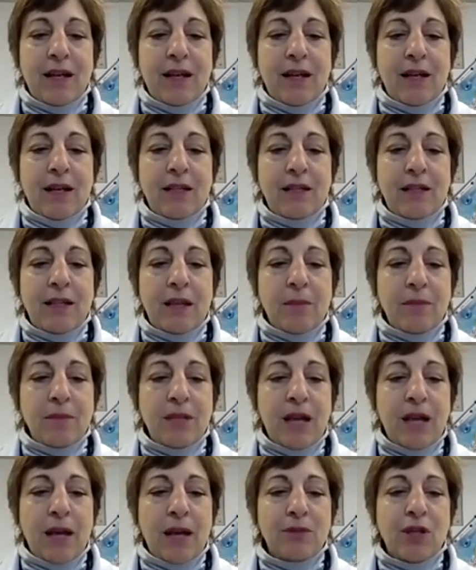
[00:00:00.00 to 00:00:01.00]

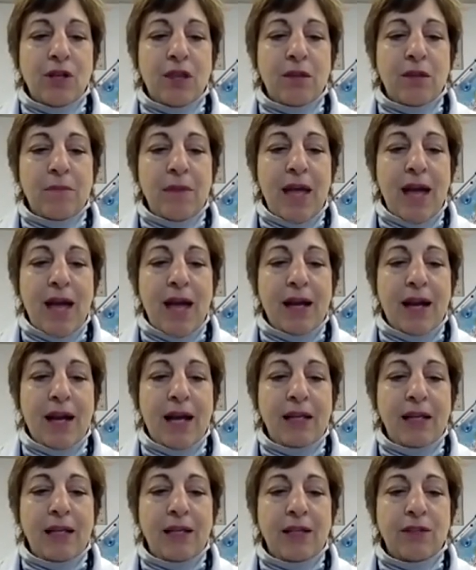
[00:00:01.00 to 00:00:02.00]
Sometimes on the Mac,
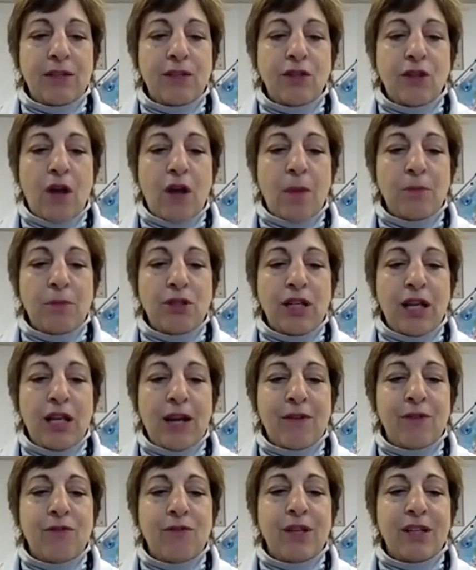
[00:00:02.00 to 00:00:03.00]
I need to stop
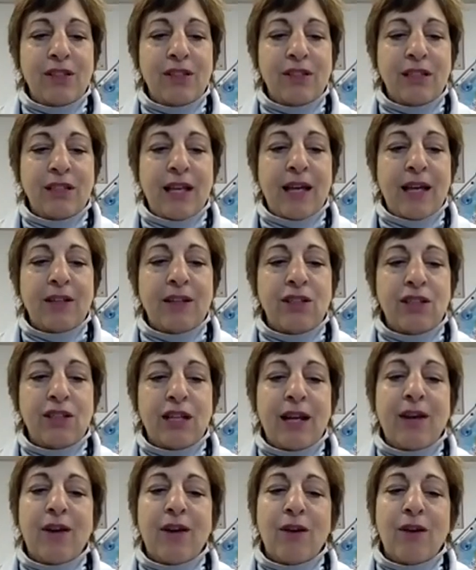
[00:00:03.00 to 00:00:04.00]
share and
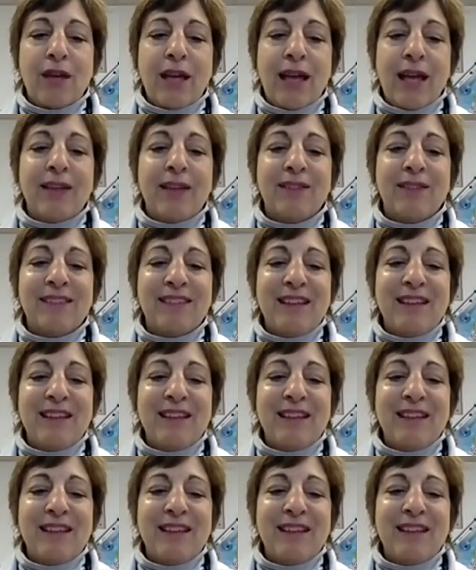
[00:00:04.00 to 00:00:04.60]
share. Okay.